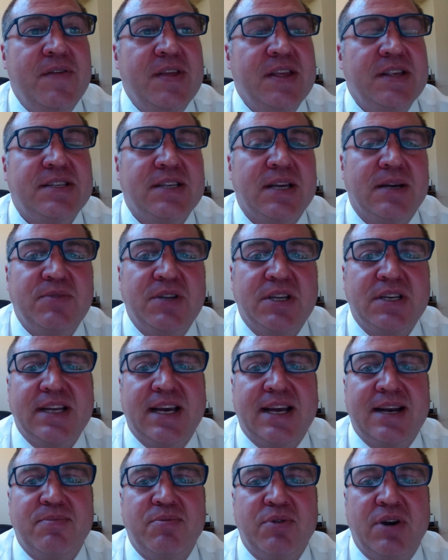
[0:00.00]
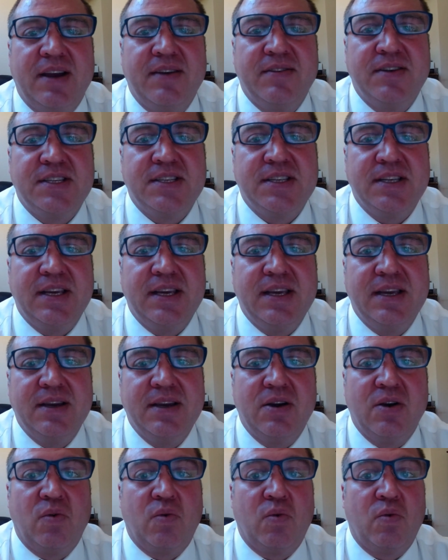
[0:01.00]
This subject, data privacy,
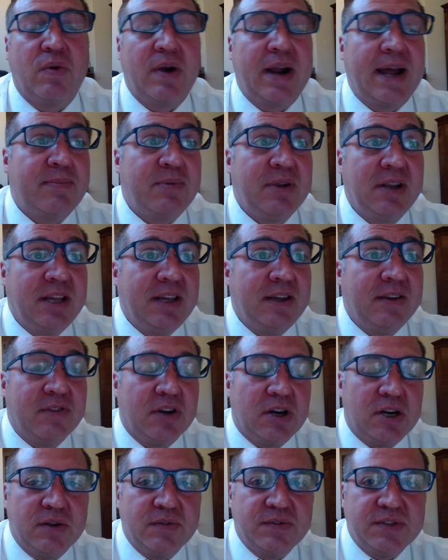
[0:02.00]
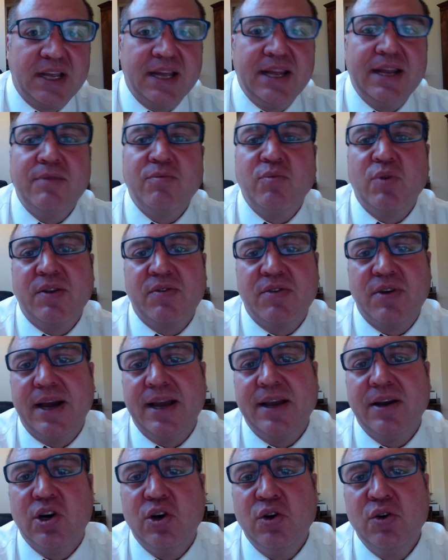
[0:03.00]
rapidly evolves, and with
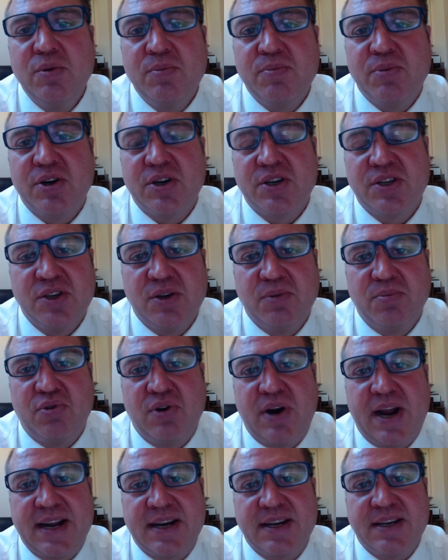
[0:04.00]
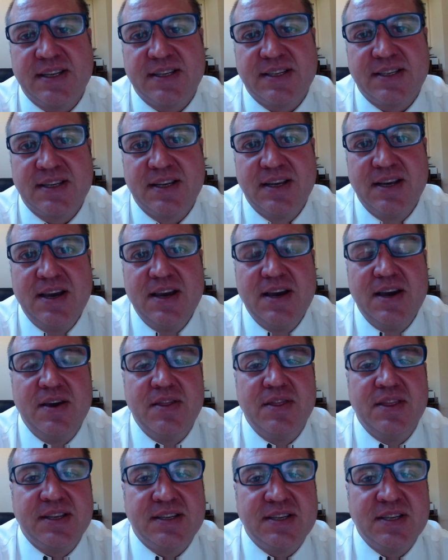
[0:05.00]
my own personal practice,
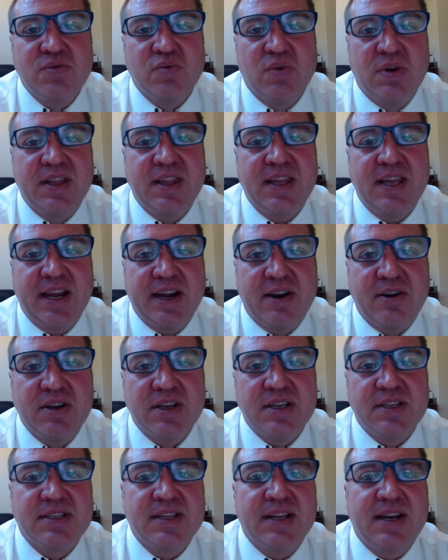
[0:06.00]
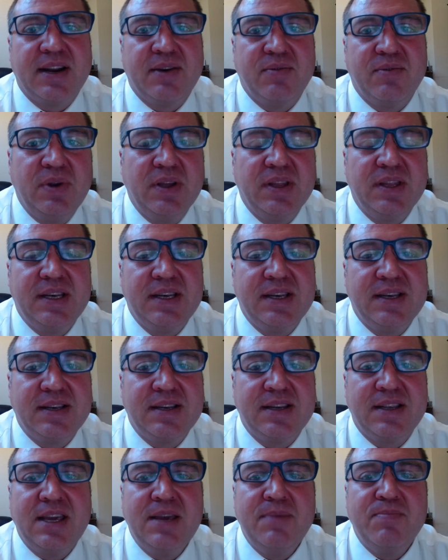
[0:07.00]
this is one of the areas that I really
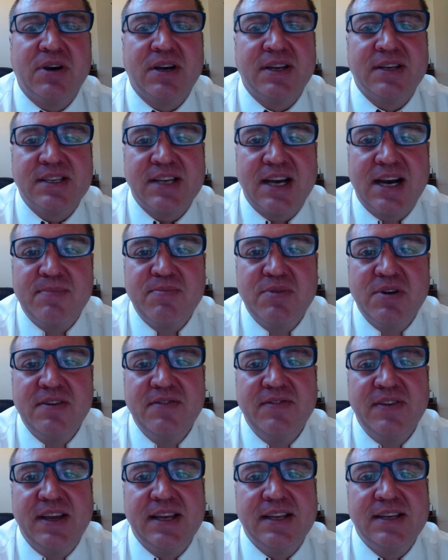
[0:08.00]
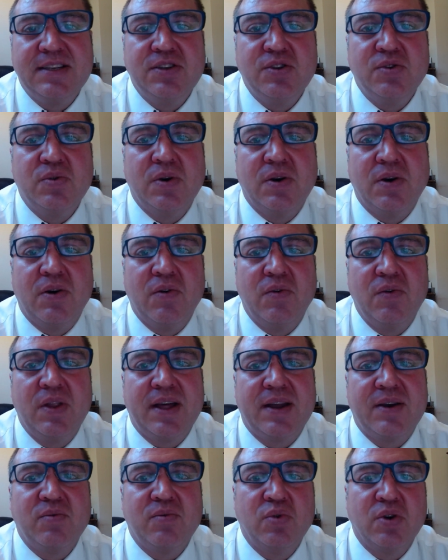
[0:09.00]
keep on top of and do a whole
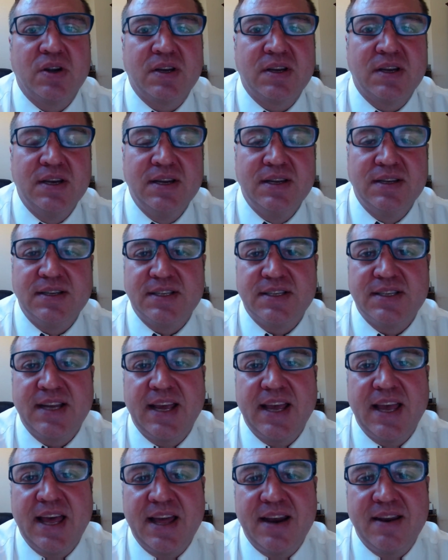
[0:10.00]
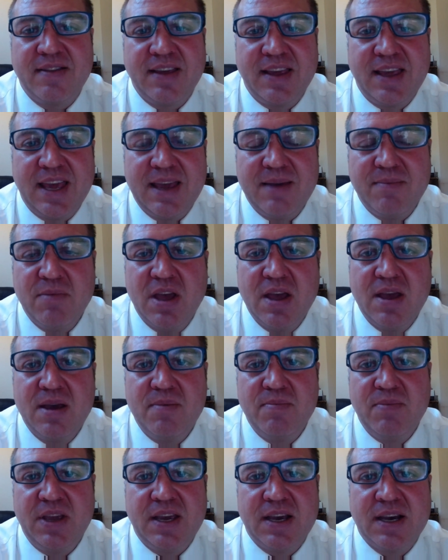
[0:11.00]
lot of work to stay ahead of the game,
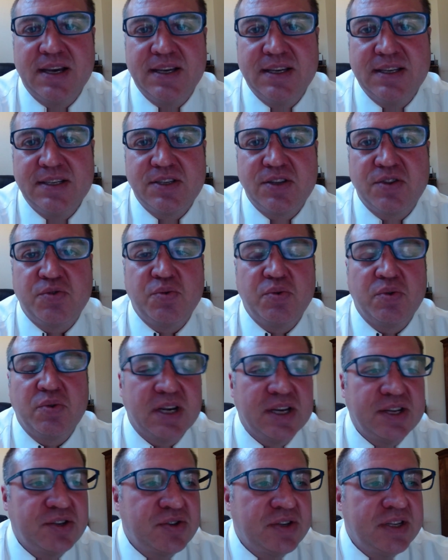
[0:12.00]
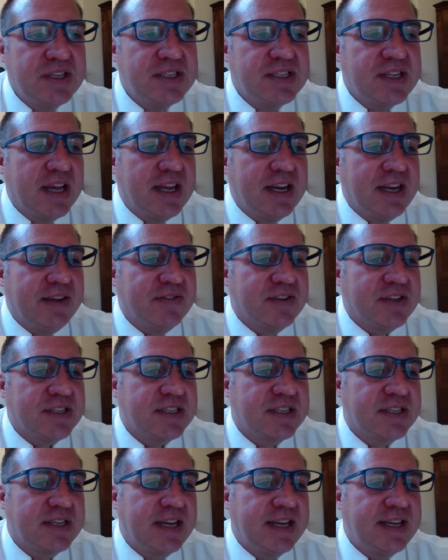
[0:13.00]
because through countries and even
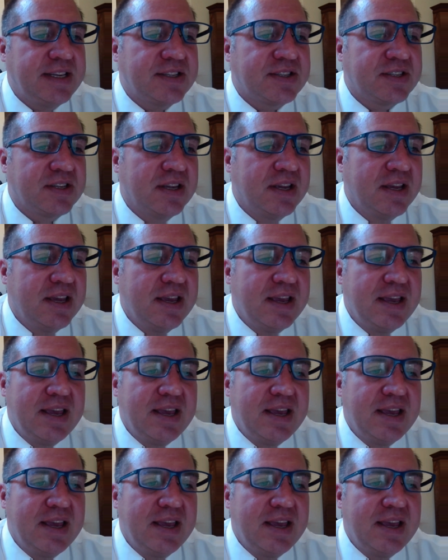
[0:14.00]
states,